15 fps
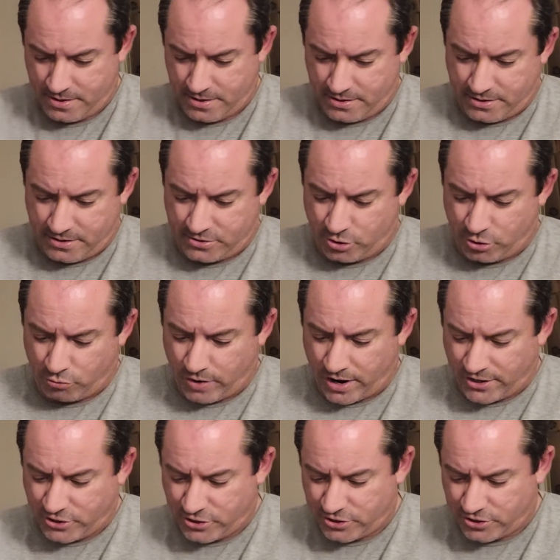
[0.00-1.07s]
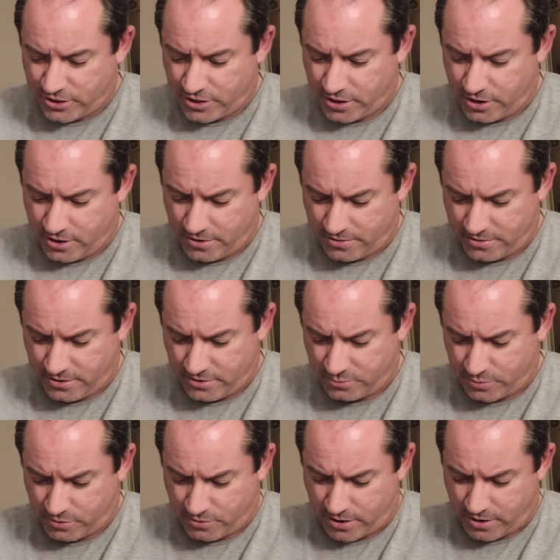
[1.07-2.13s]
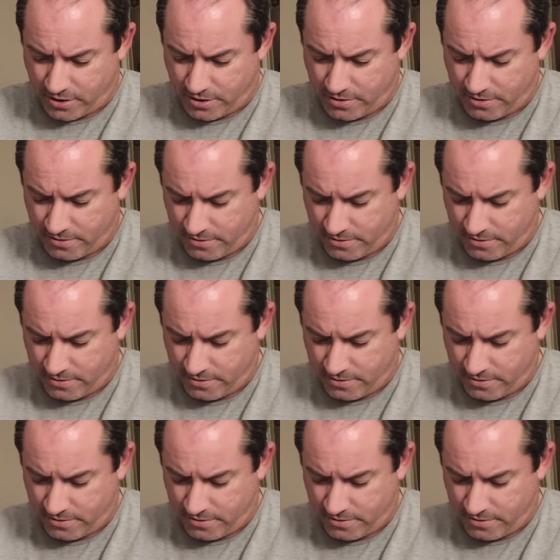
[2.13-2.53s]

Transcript: wrenches in here. See, here's one right here.